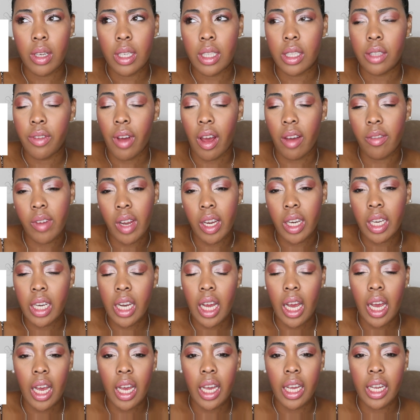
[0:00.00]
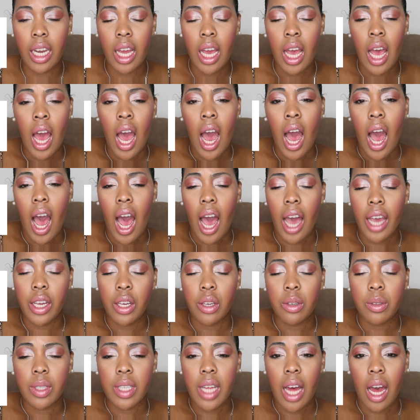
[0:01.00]
It's five ninety-nine. I
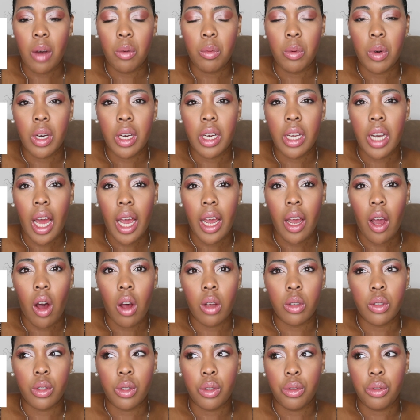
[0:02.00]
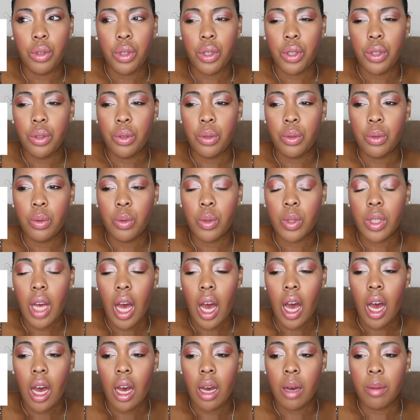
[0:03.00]
use that one. I also use
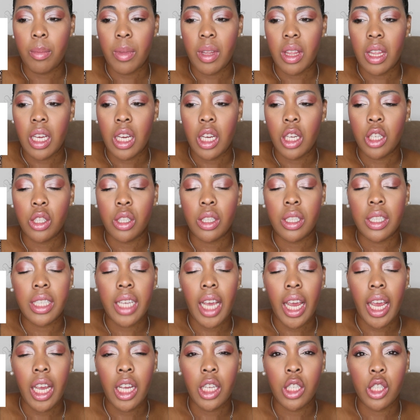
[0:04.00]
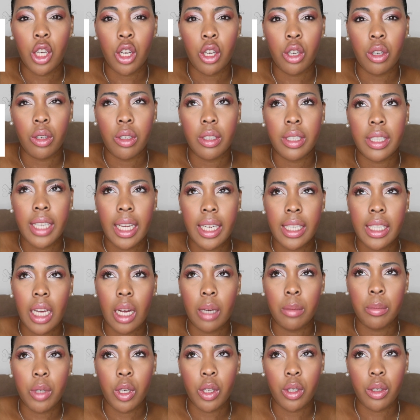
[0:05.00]
um, the day turn
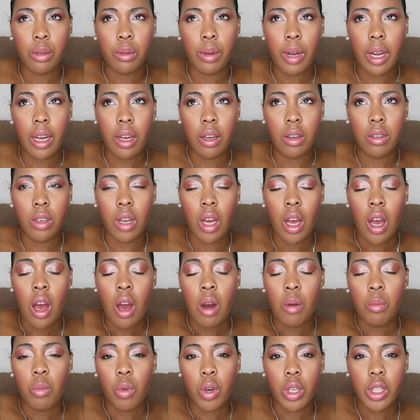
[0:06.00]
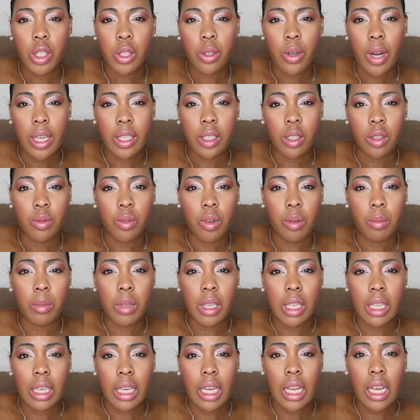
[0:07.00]
daytime turnaround moisturizer from
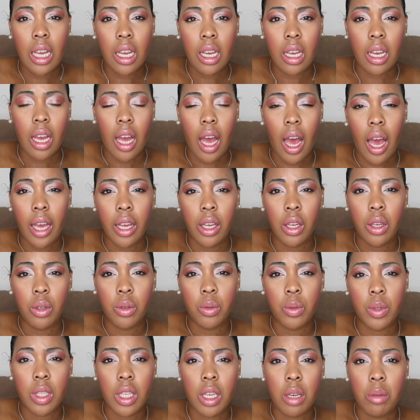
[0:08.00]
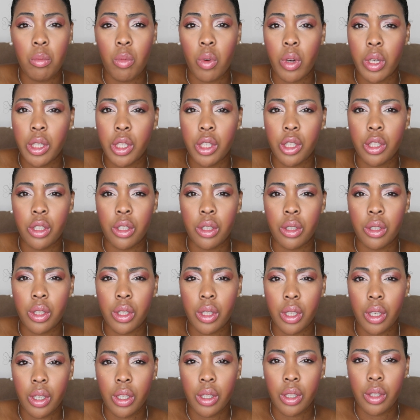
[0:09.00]
Clinique. I use the Moisture
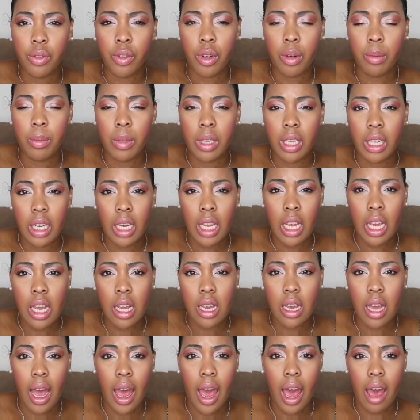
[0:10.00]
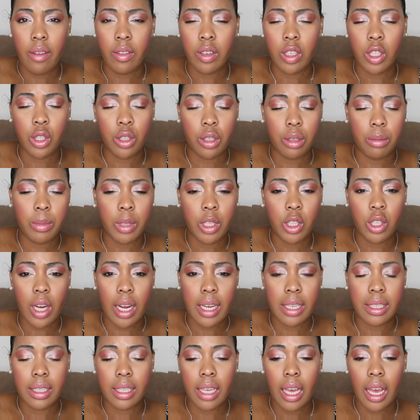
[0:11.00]
Surge from Clinique. I have extremely
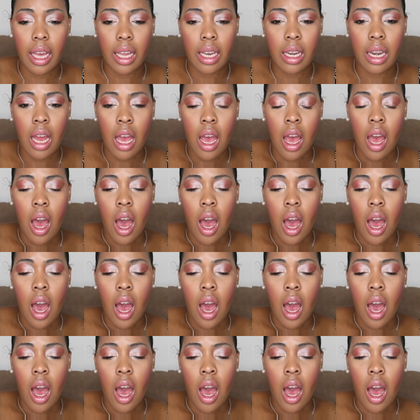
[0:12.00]
dry skin.